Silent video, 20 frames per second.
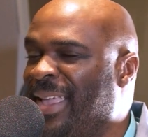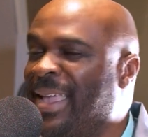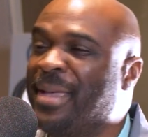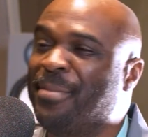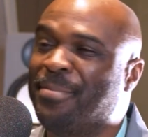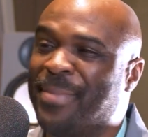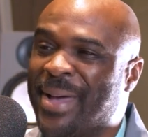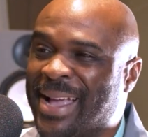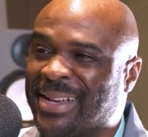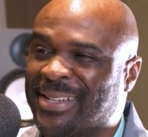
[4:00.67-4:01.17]

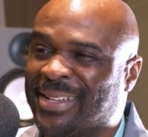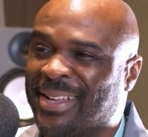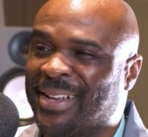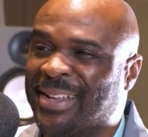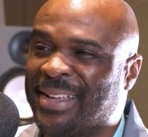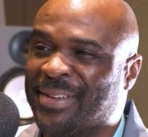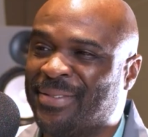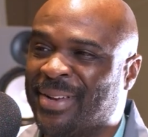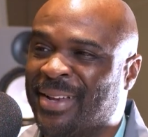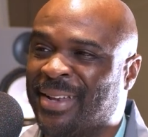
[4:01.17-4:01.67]
came back to
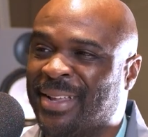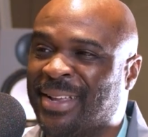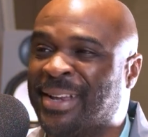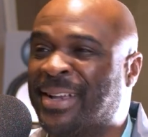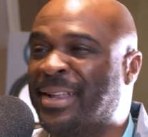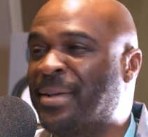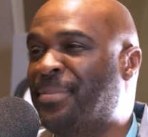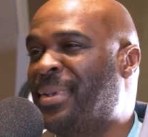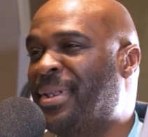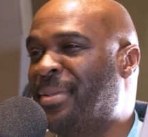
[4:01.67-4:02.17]
Cleveland,
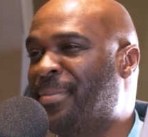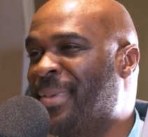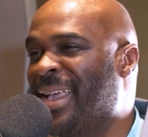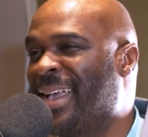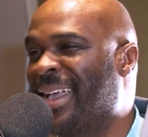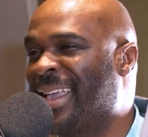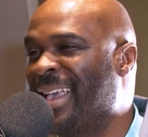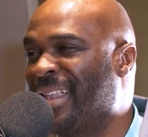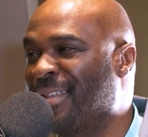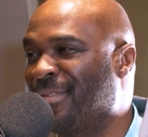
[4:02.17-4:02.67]
ended up in the
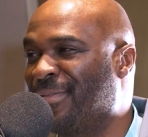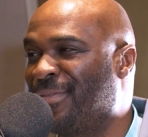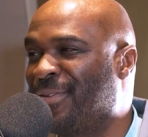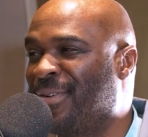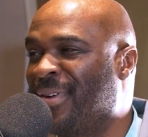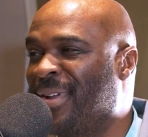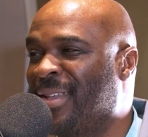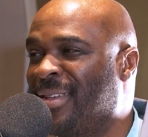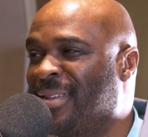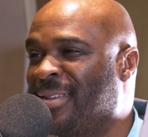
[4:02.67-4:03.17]
Bay of
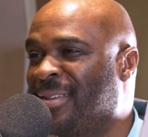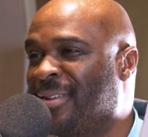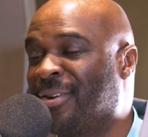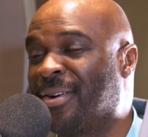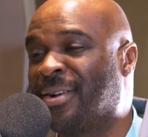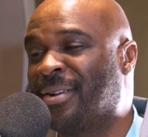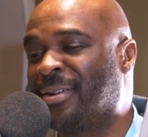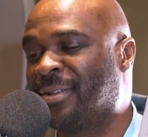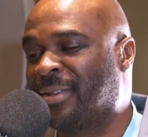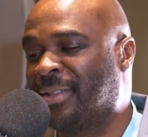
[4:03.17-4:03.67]
California
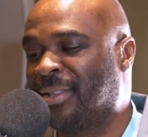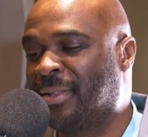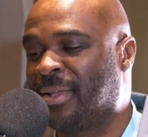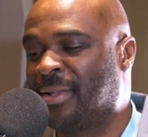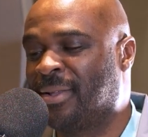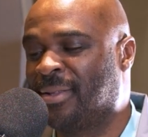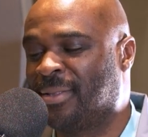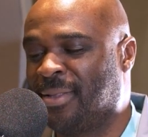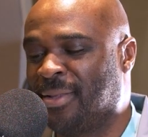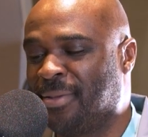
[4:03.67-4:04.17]
or
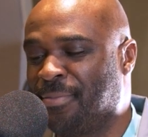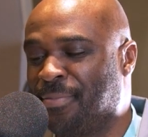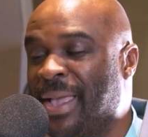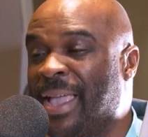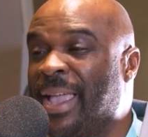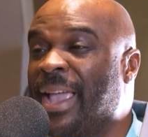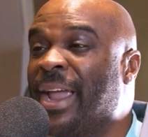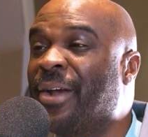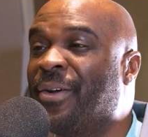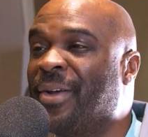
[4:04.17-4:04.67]
the, the
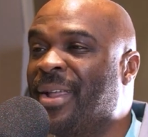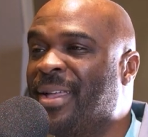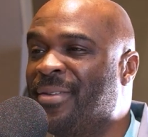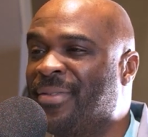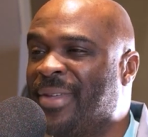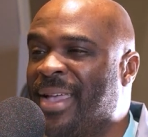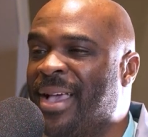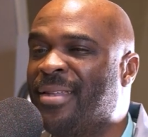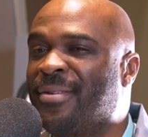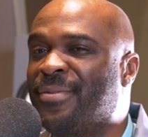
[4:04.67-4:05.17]
Bay Area
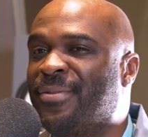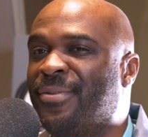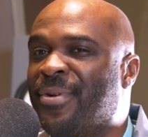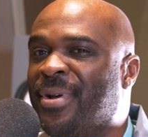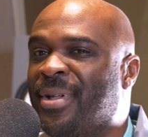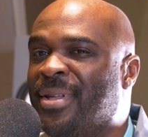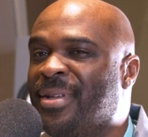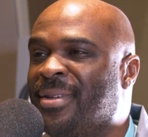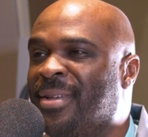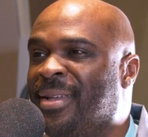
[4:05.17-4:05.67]
of
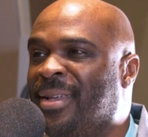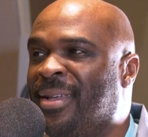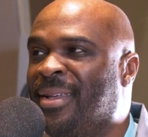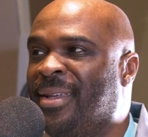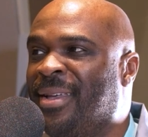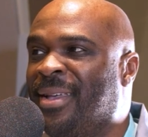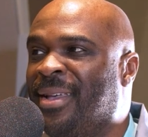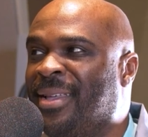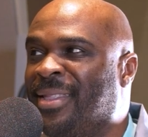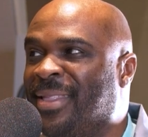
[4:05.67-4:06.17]
California,
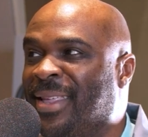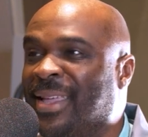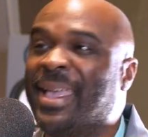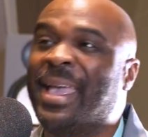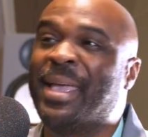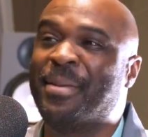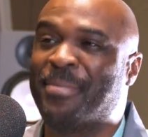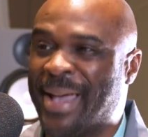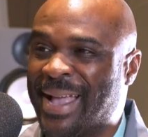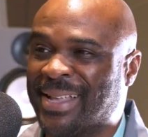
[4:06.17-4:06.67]
then
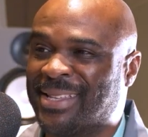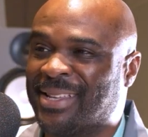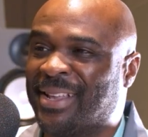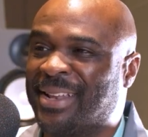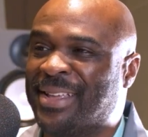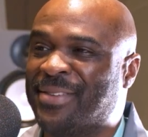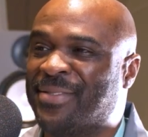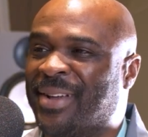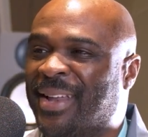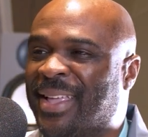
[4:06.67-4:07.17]
came back to
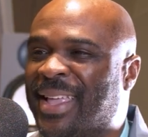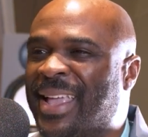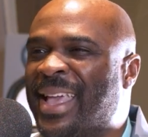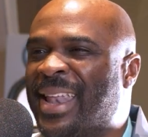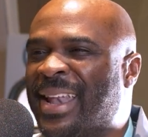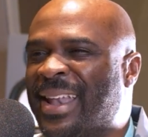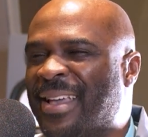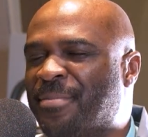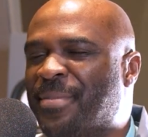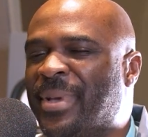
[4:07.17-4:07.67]
Cleveland
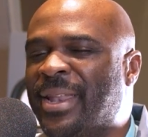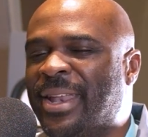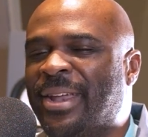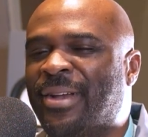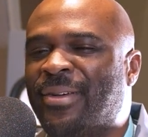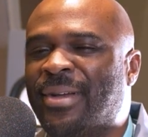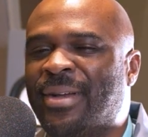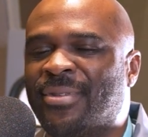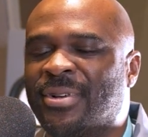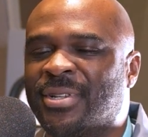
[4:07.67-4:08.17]
again. And I've been
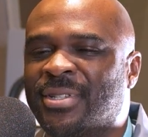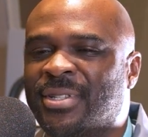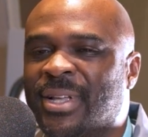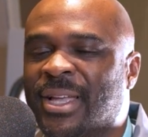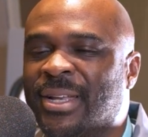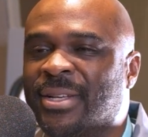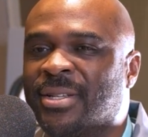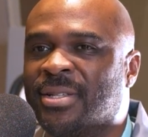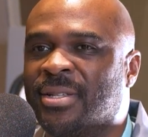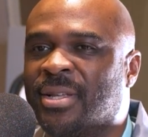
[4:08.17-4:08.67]
here ever
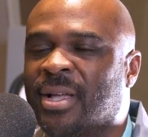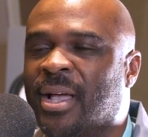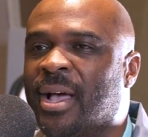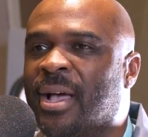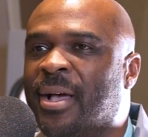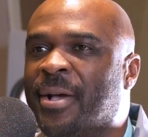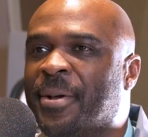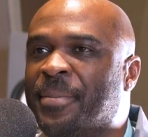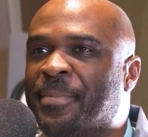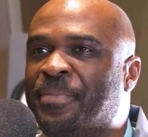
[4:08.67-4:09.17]
since.
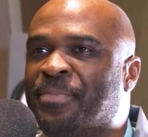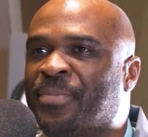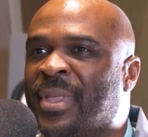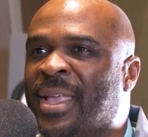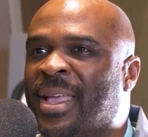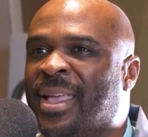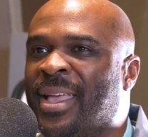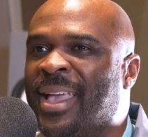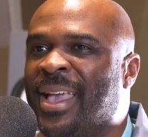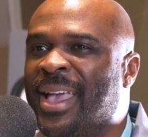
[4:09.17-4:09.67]
Um,
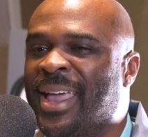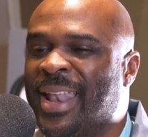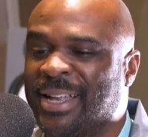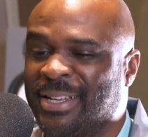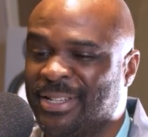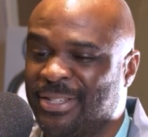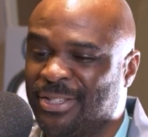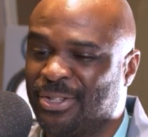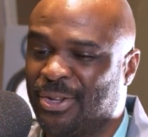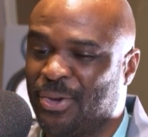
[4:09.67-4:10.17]
and
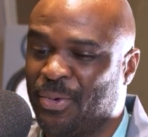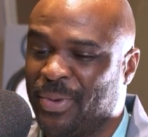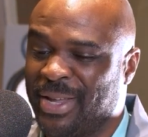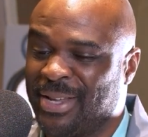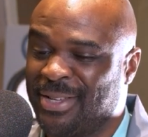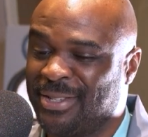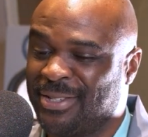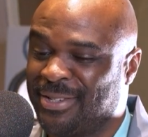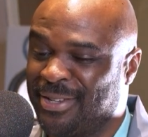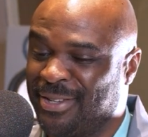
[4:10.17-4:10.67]
I just
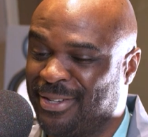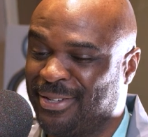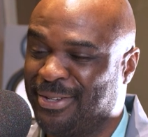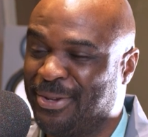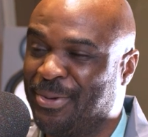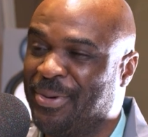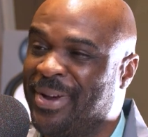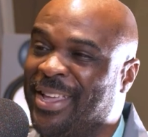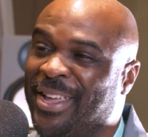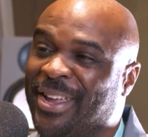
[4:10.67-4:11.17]
squeezed
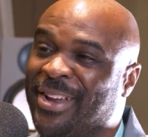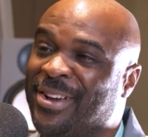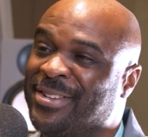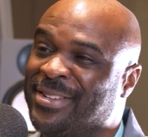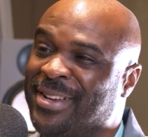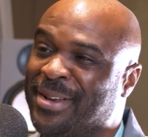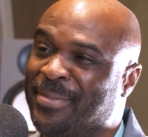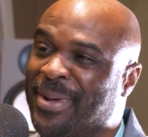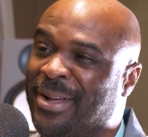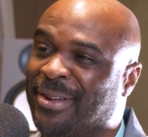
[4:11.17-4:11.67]
20
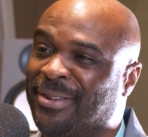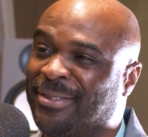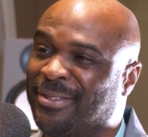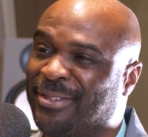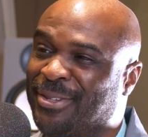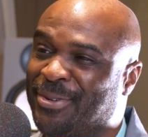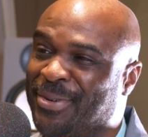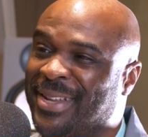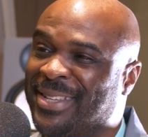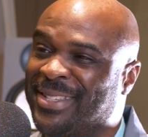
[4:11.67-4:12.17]
years in
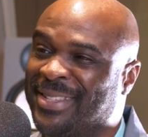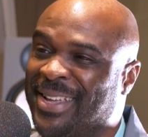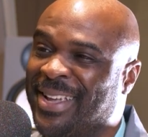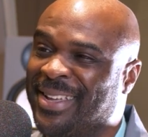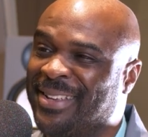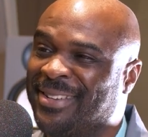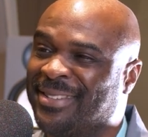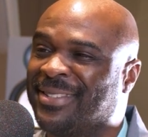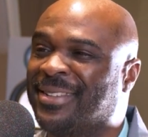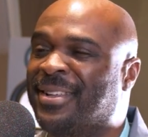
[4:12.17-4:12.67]
about 20
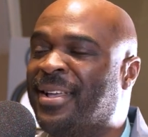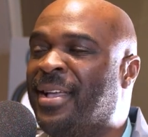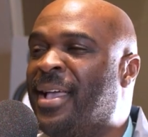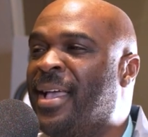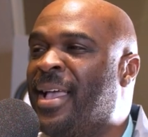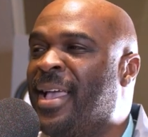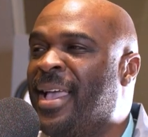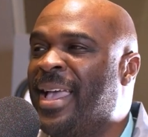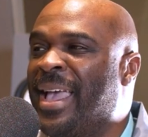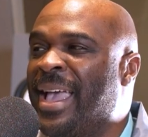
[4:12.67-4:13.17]
seconds.
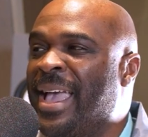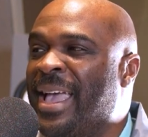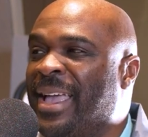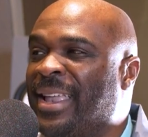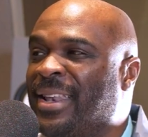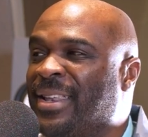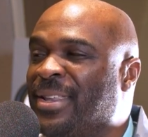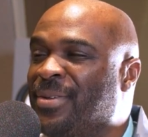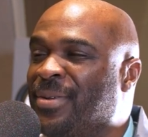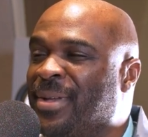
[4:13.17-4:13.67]

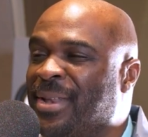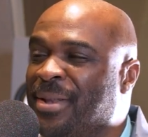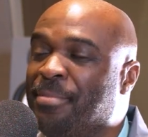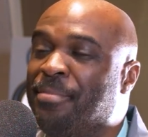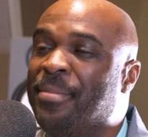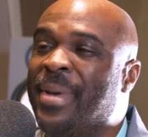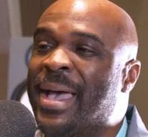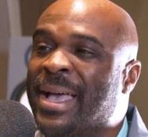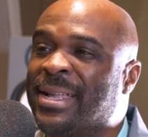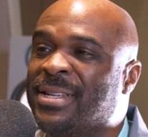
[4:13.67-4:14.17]
And you can
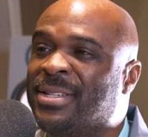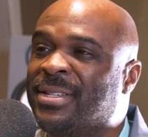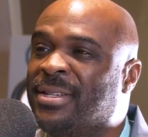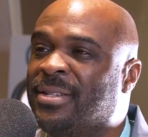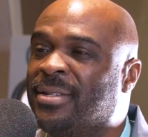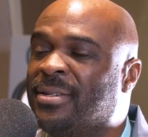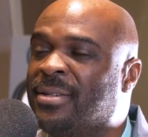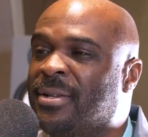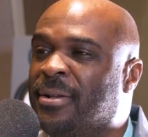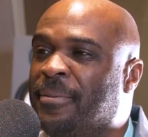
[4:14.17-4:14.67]
wow.
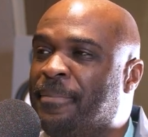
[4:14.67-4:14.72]
imagine